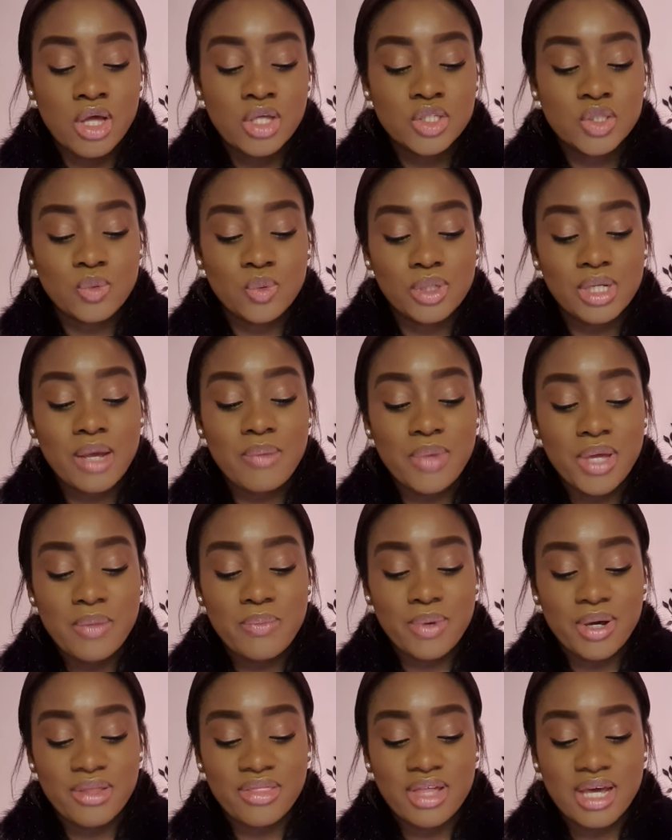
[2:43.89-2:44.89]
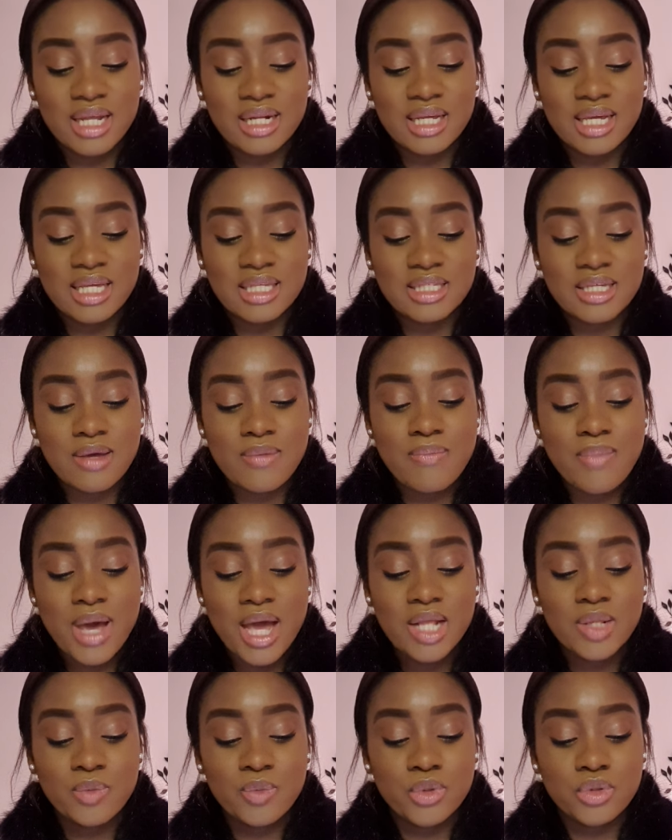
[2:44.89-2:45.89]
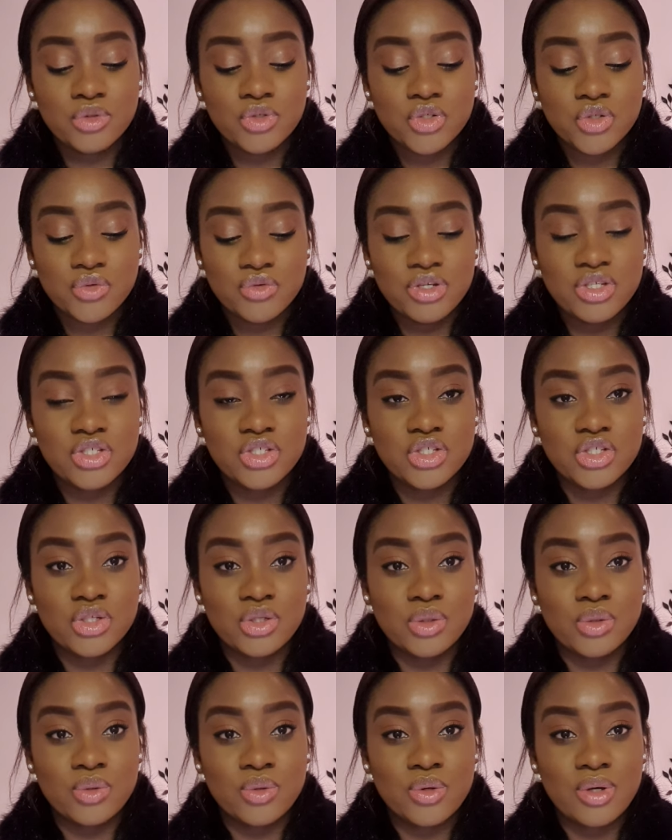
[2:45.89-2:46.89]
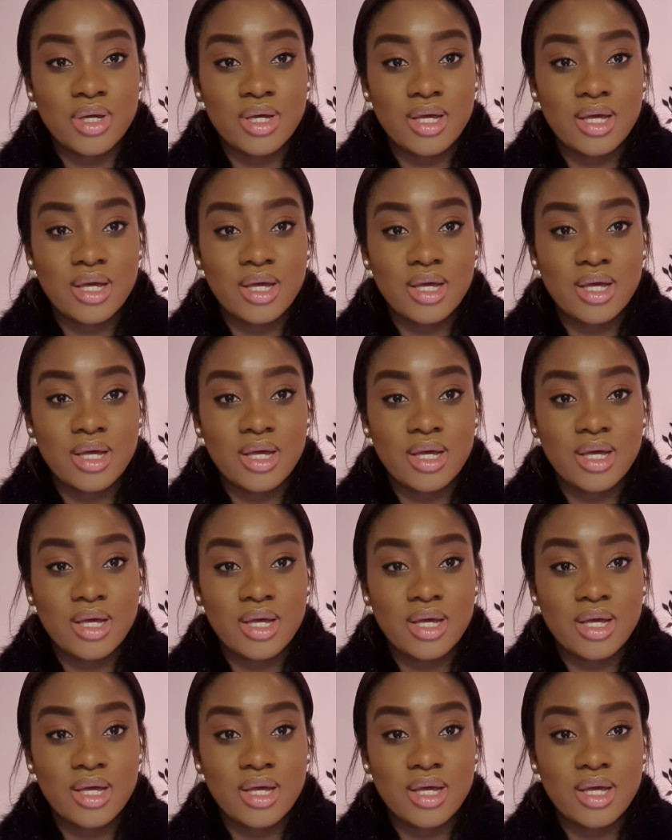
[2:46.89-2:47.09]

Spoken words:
So what I mean by that is a man will treat you